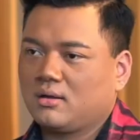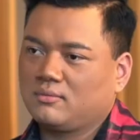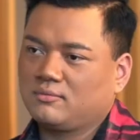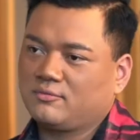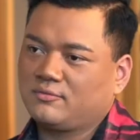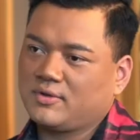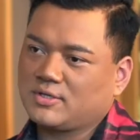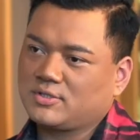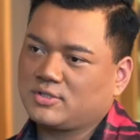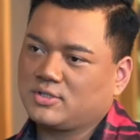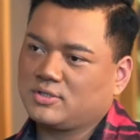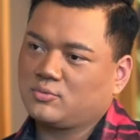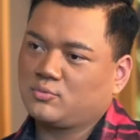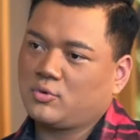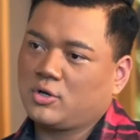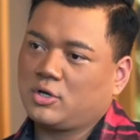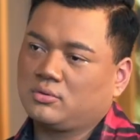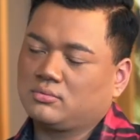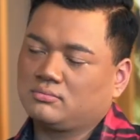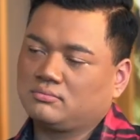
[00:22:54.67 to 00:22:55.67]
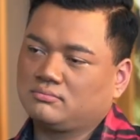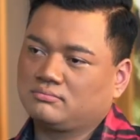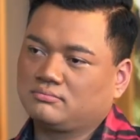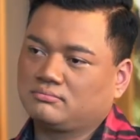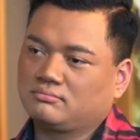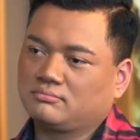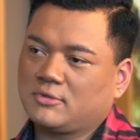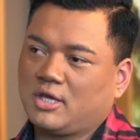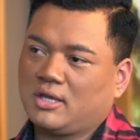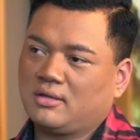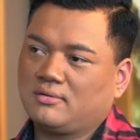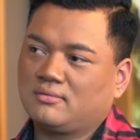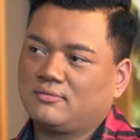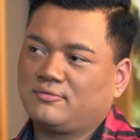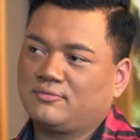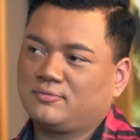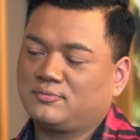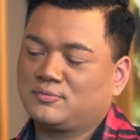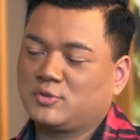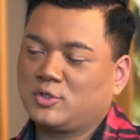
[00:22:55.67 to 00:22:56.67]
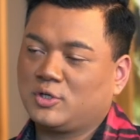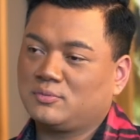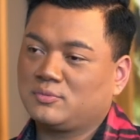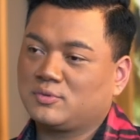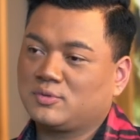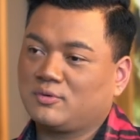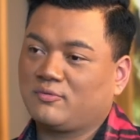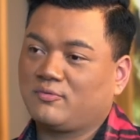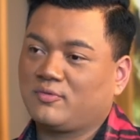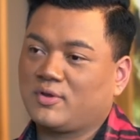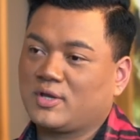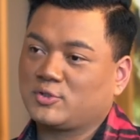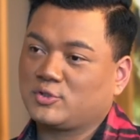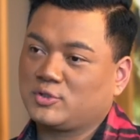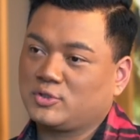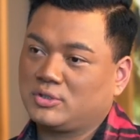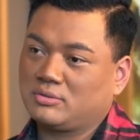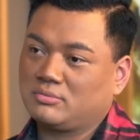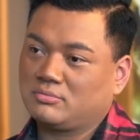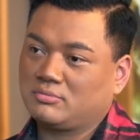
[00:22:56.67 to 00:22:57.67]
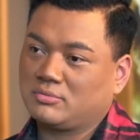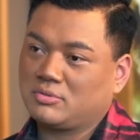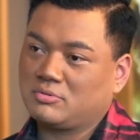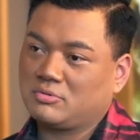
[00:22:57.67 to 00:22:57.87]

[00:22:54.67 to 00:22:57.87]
Fashion, well, in terms of fashion,